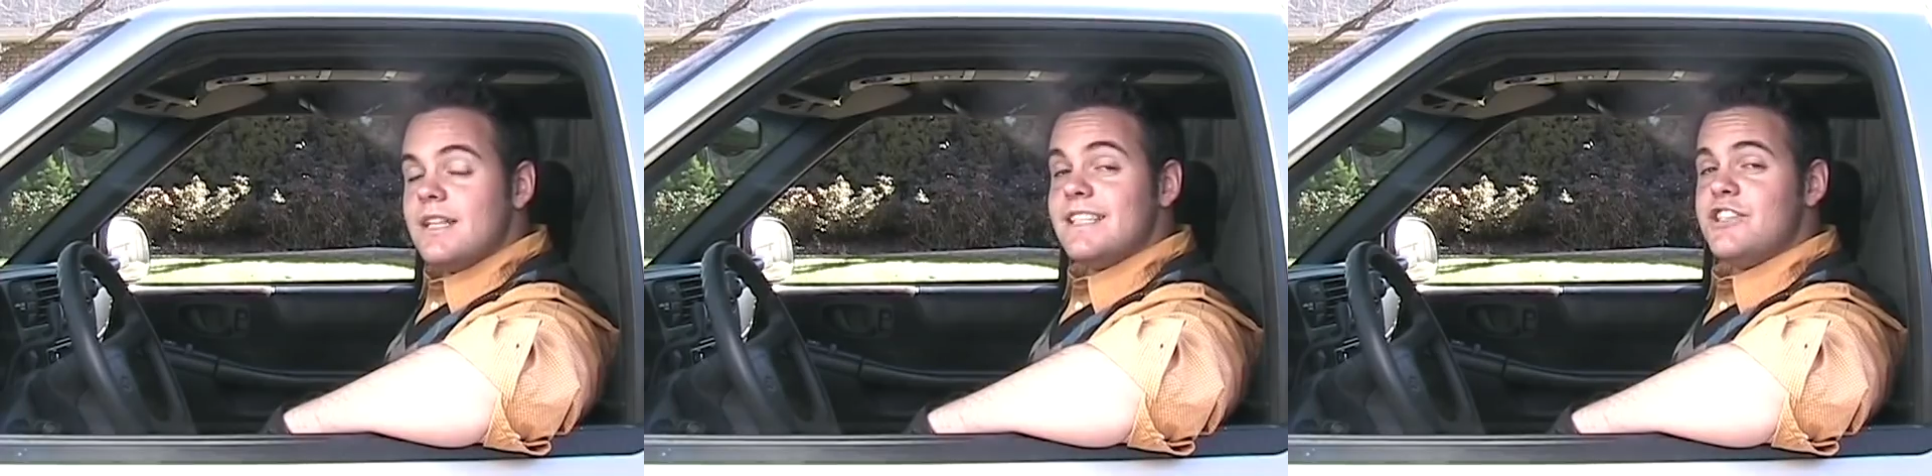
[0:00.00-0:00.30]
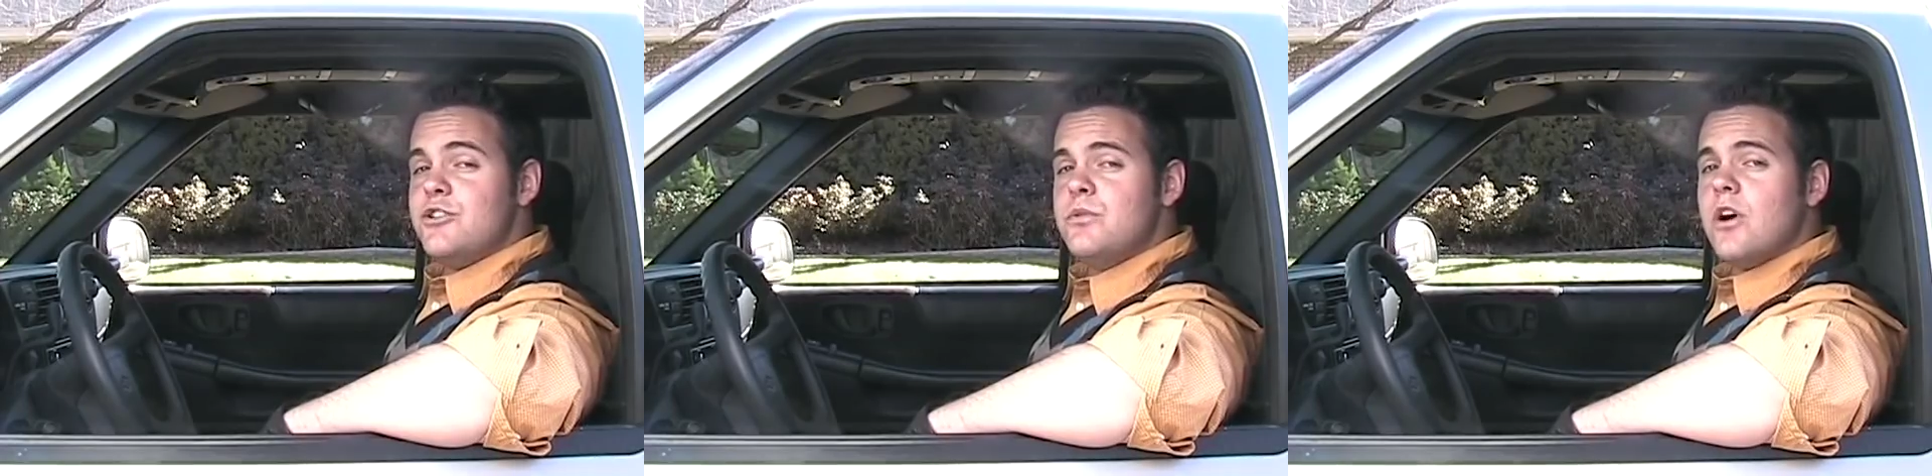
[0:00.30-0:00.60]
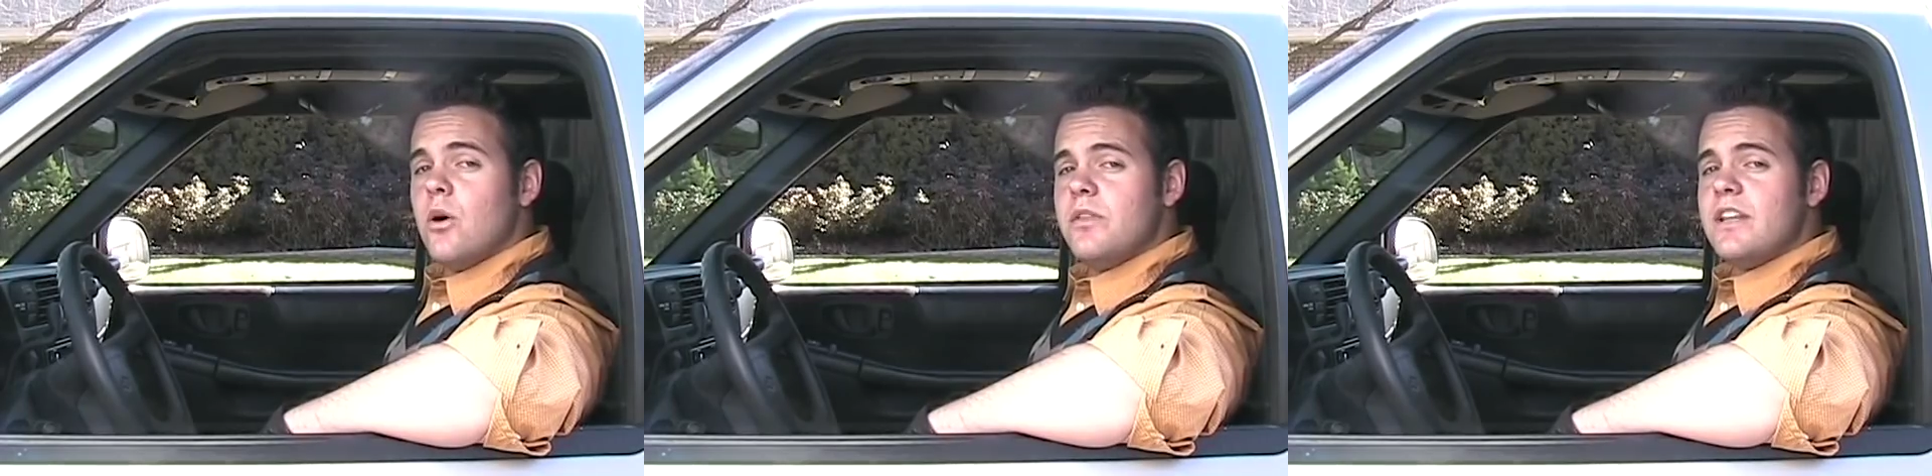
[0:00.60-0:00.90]
Did you
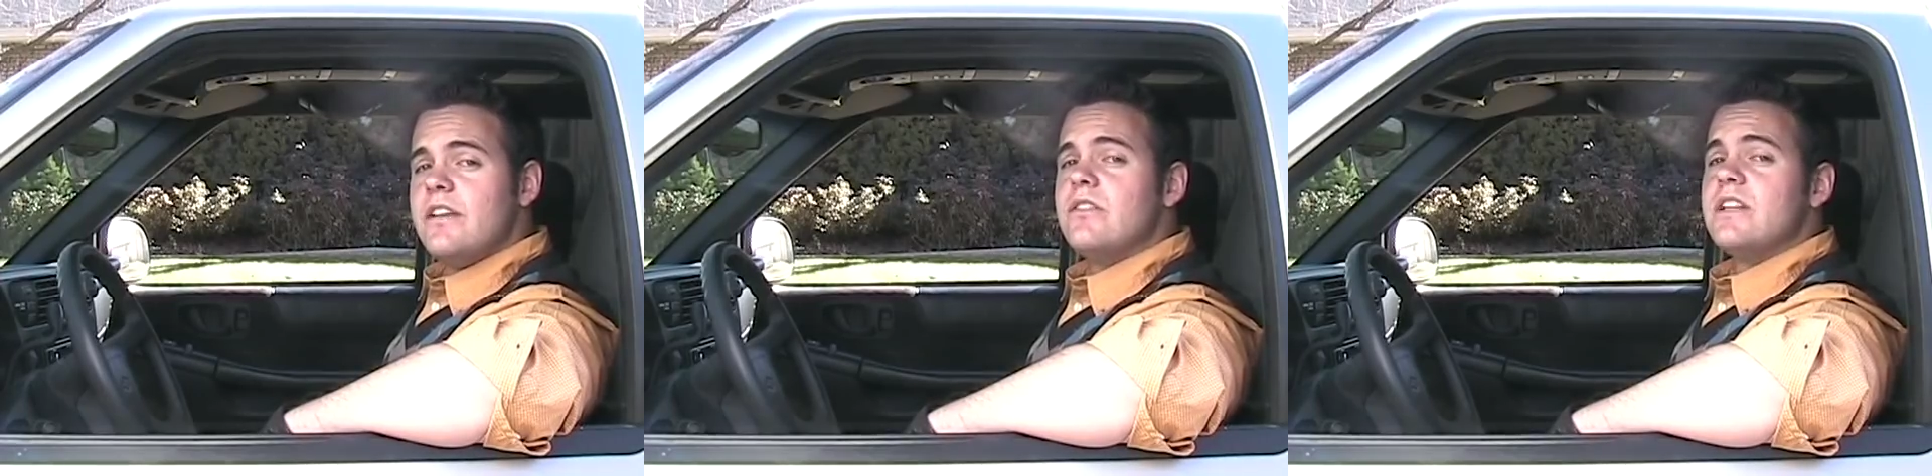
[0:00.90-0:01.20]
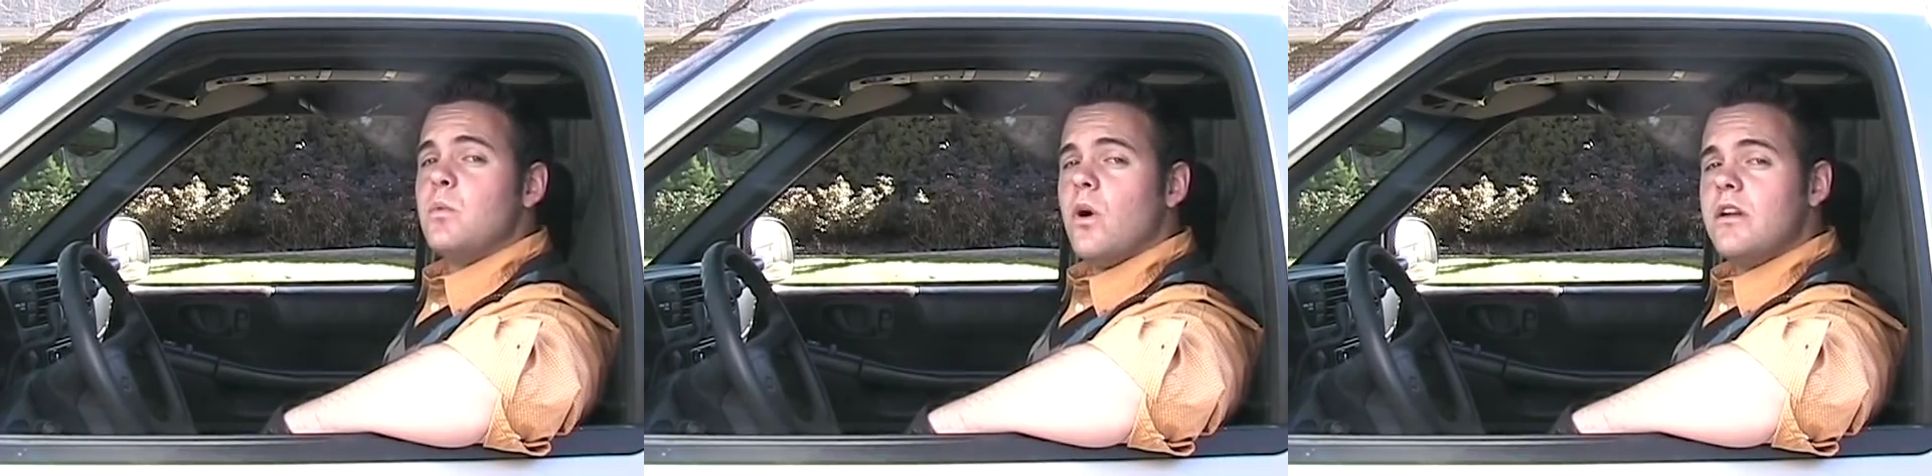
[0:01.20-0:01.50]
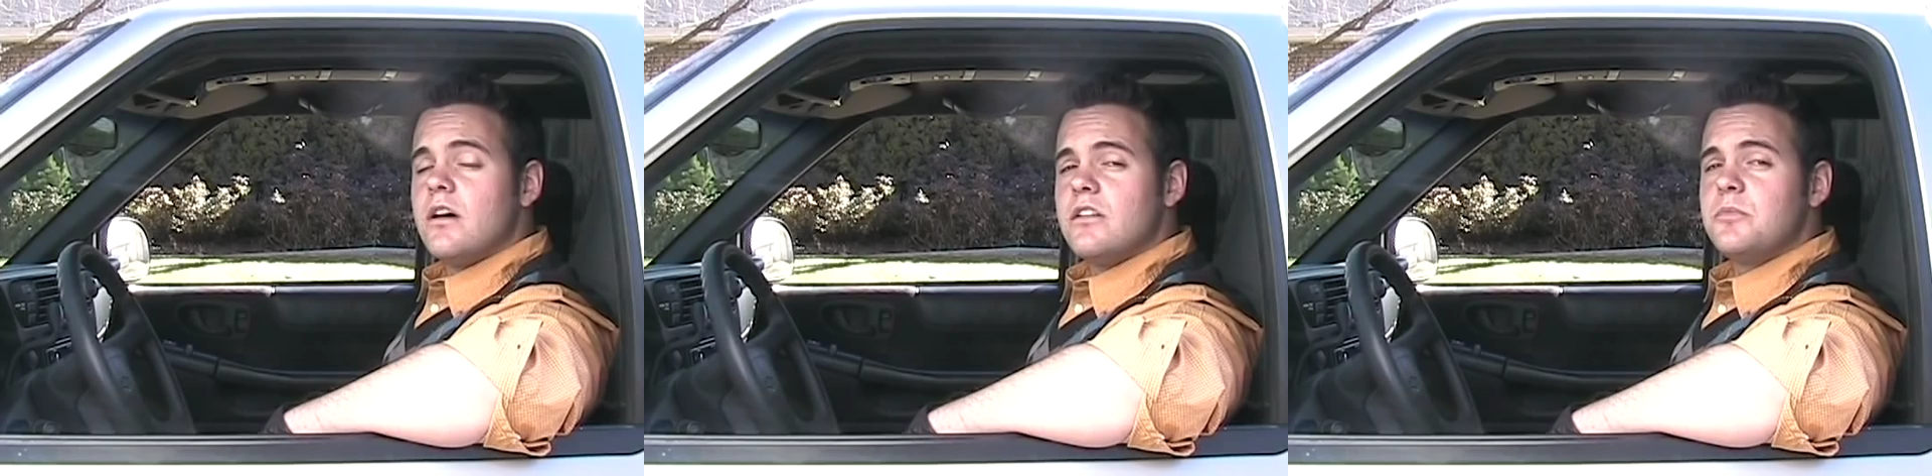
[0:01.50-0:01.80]
know that nearly
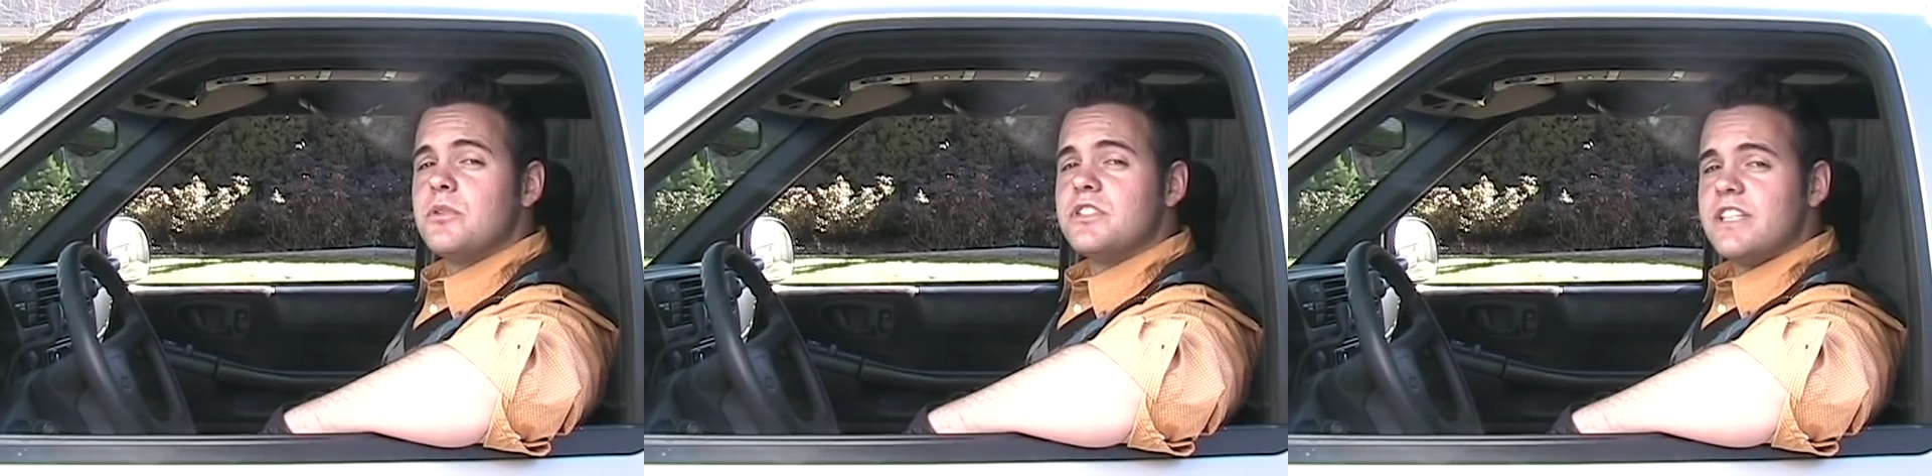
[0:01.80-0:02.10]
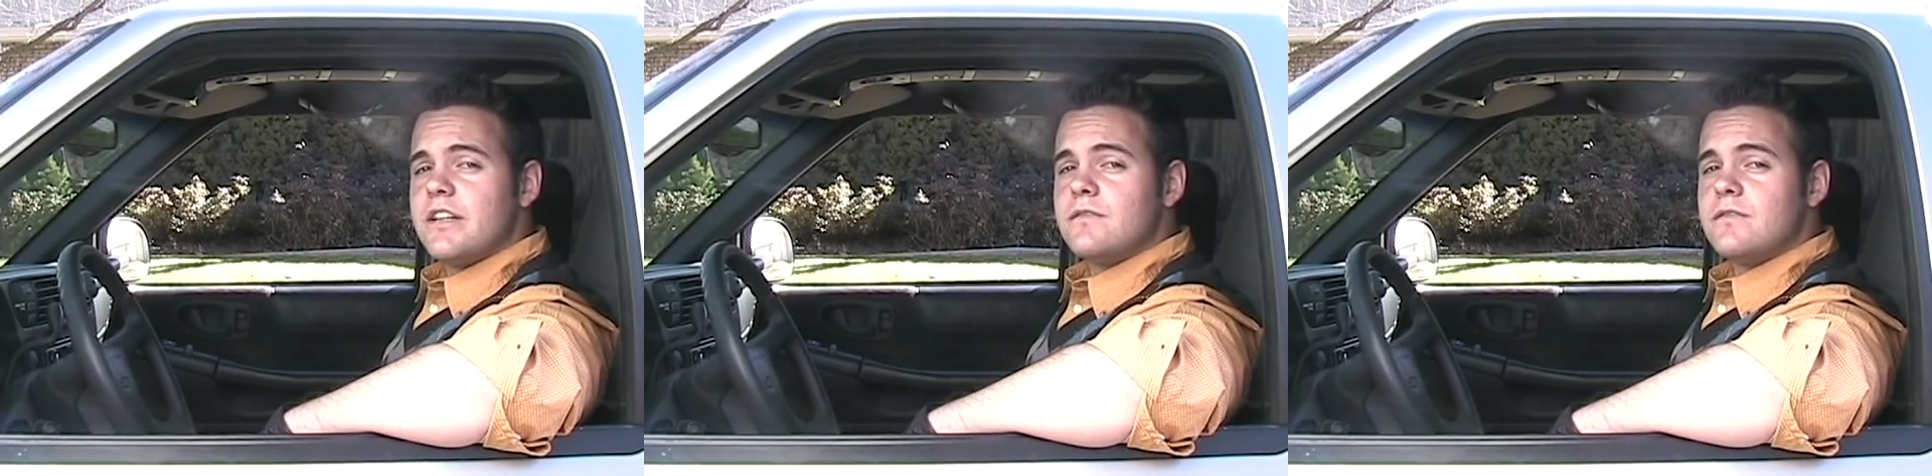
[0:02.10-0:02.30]
100%